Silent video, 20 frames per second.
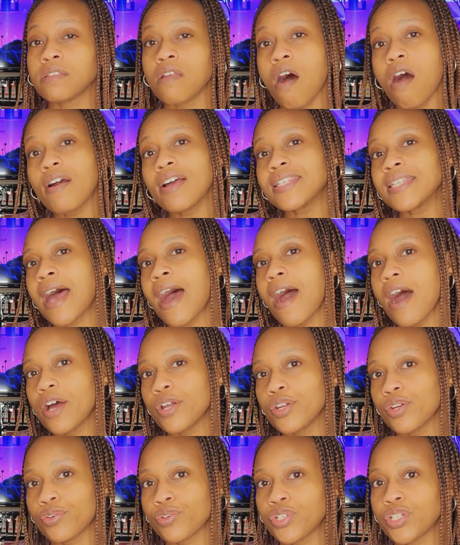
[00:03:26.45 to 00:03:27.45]
long as I
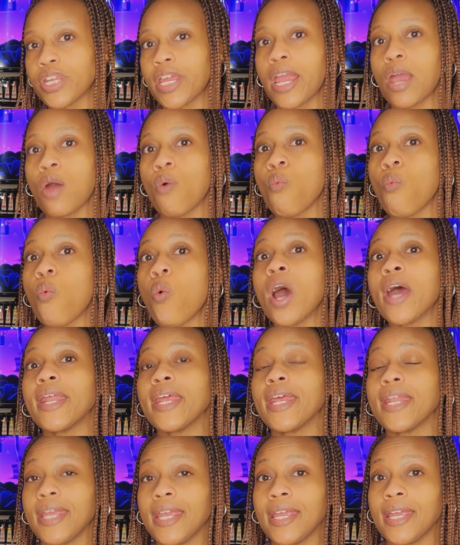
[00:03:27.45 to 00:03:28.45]
understand what
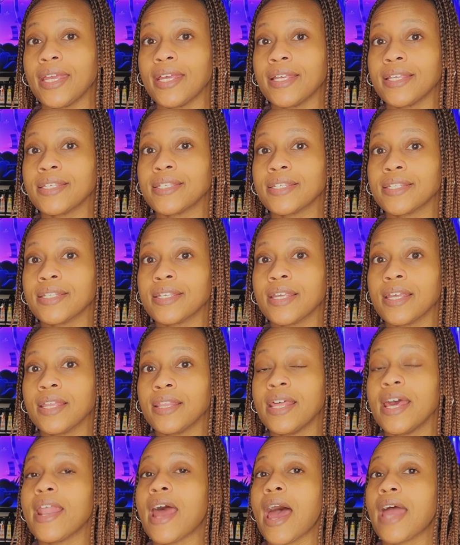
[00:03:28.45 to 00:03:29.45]
it is
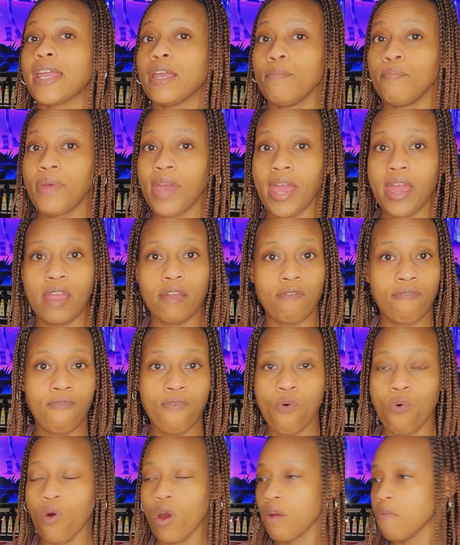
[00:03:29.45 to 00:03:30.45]
that I am paying
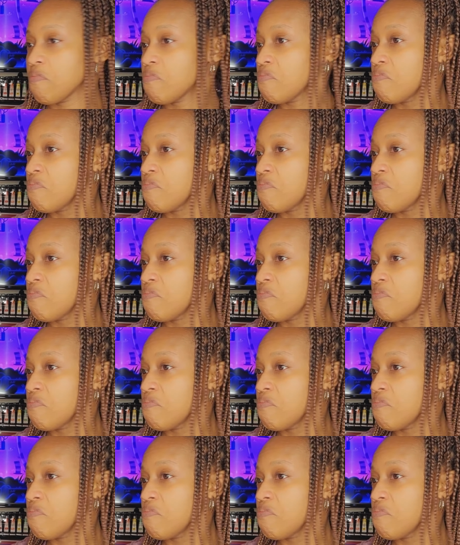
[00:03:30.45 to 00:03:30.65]
for.